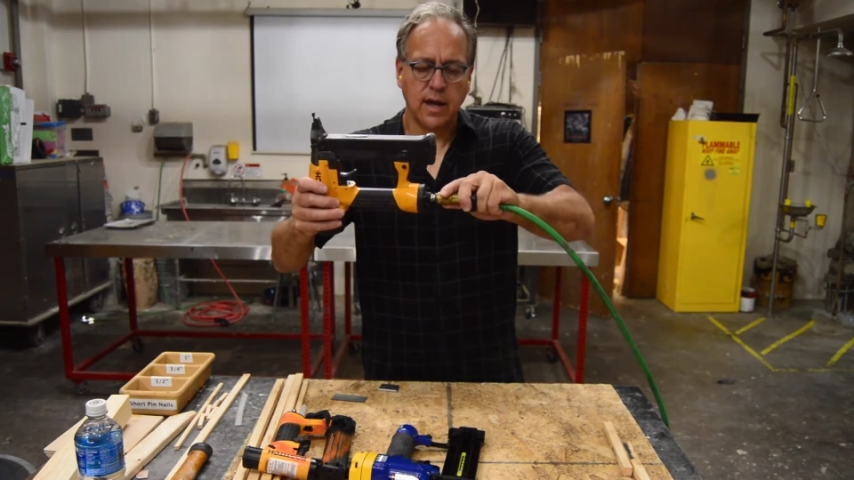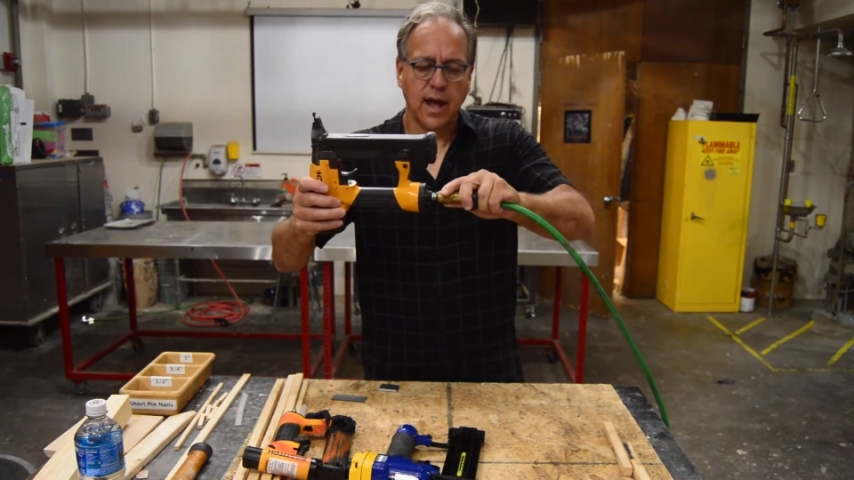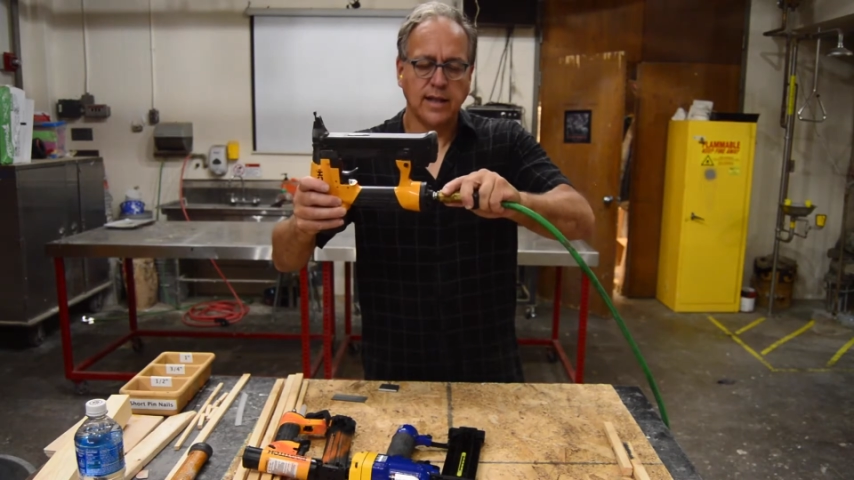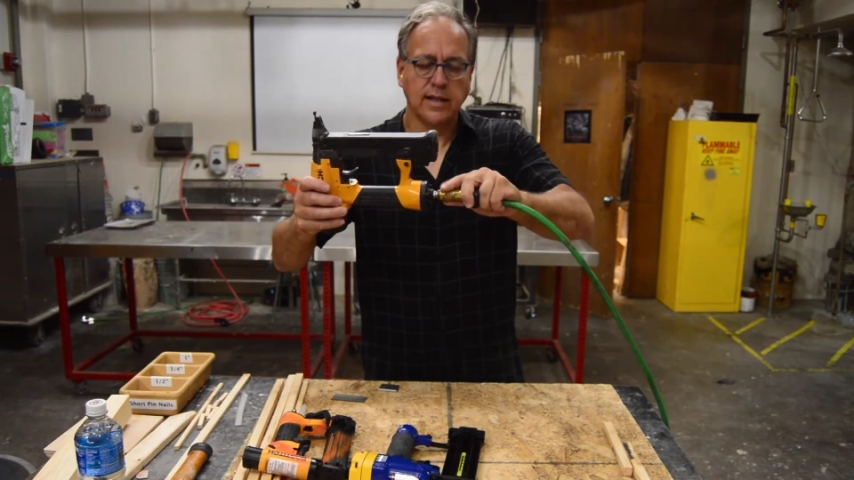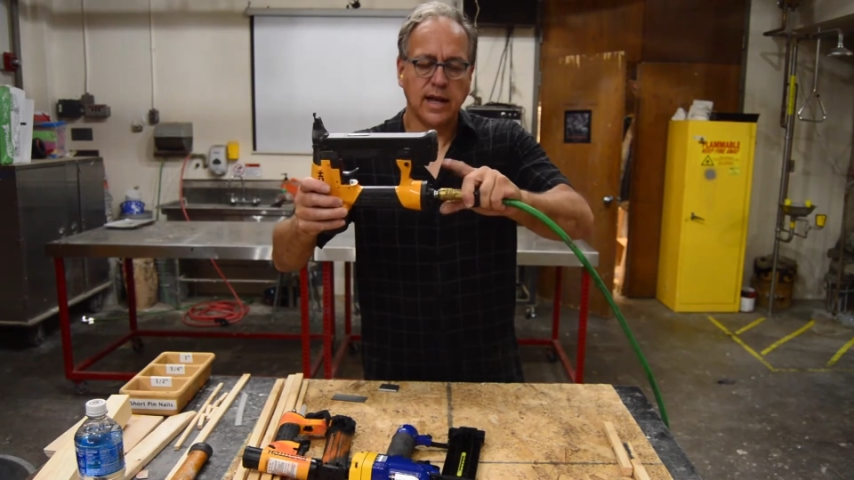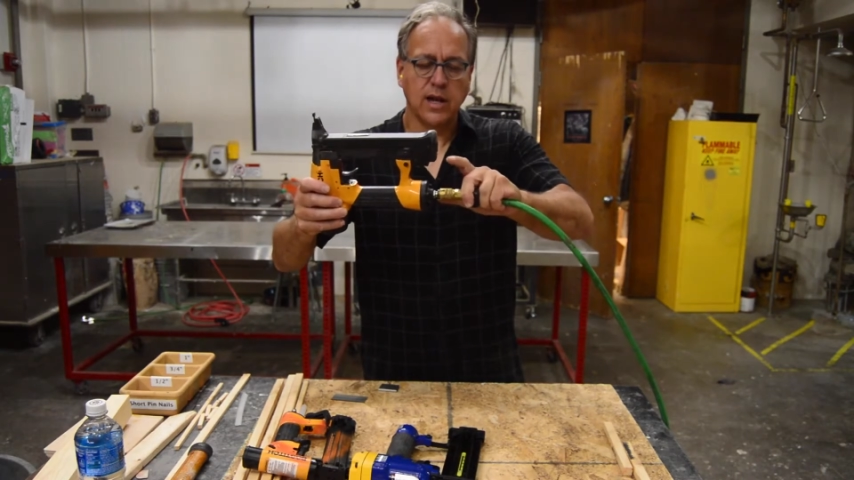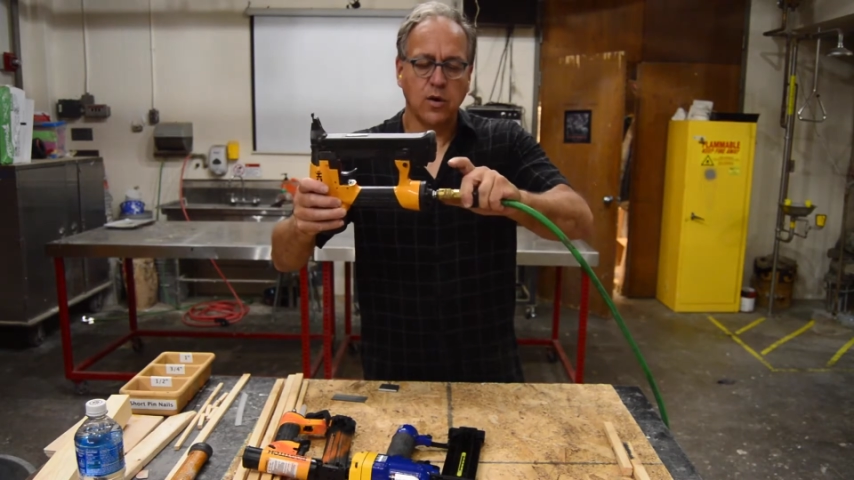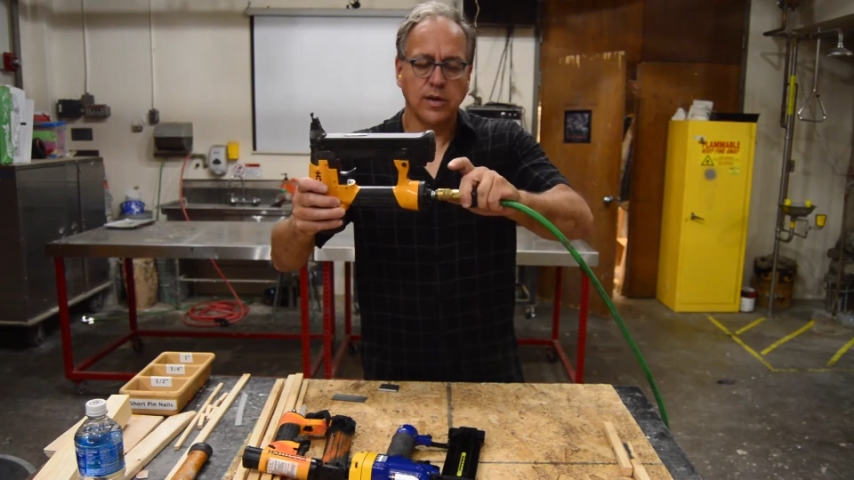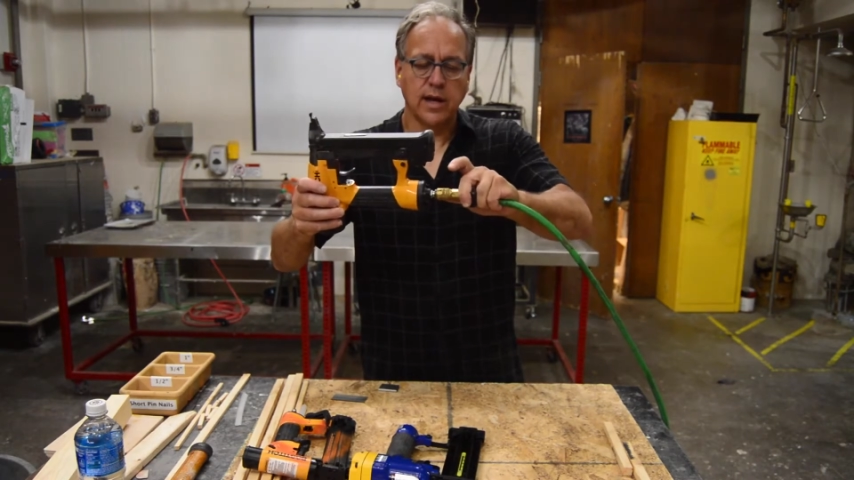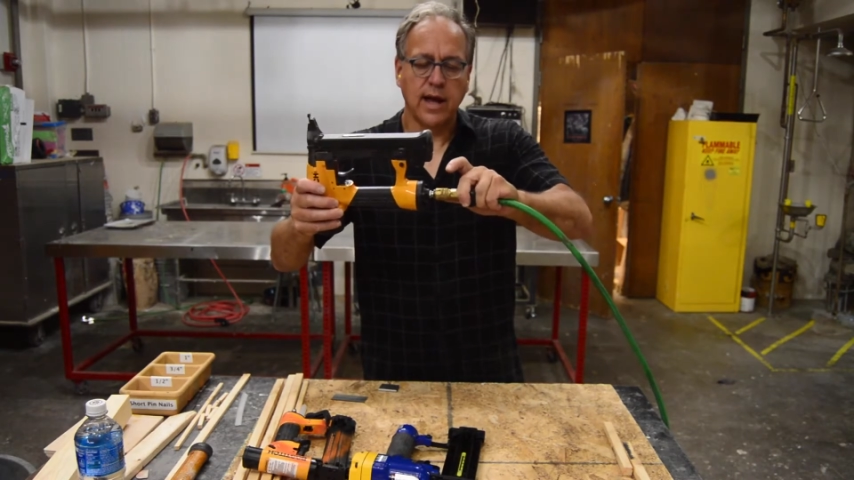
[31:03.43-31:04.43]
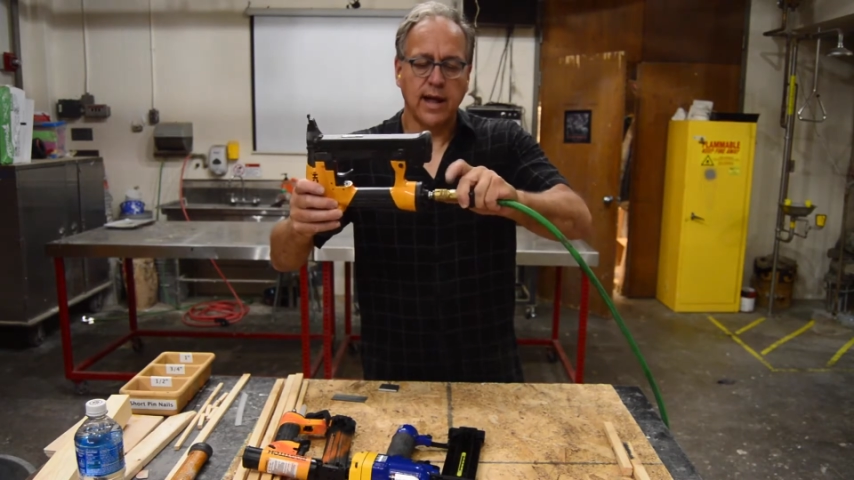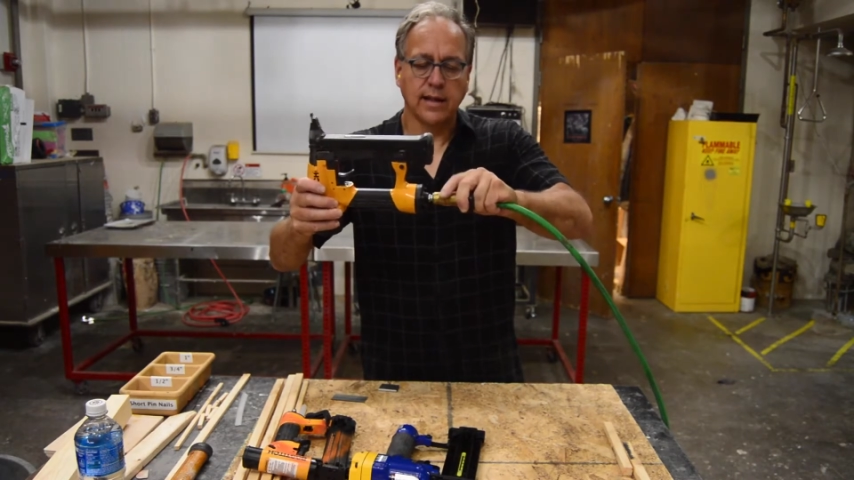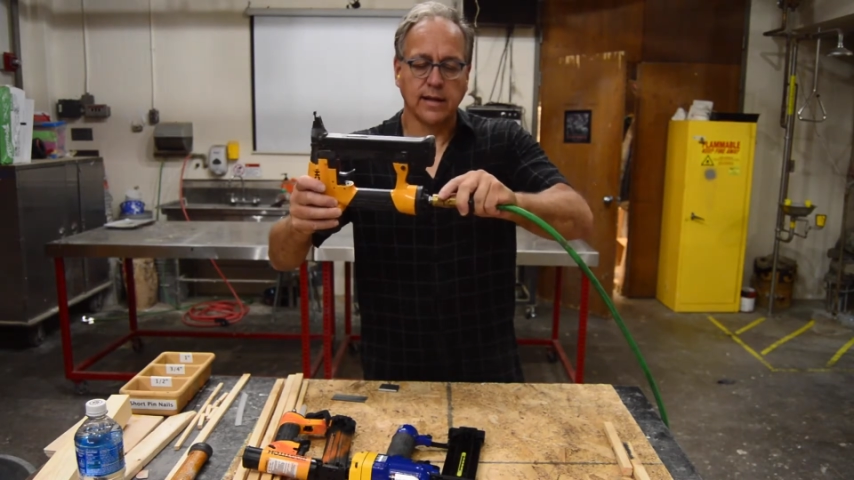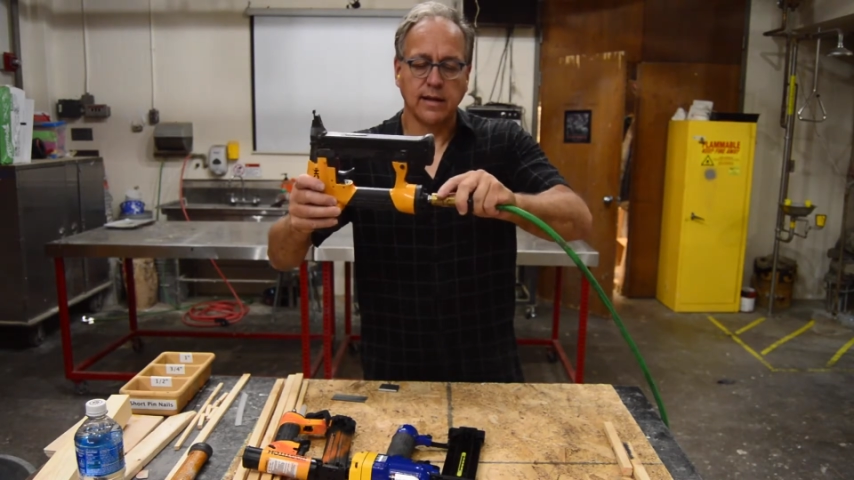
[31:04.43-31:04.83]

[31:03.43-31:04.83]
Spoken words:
and then let go of the collar,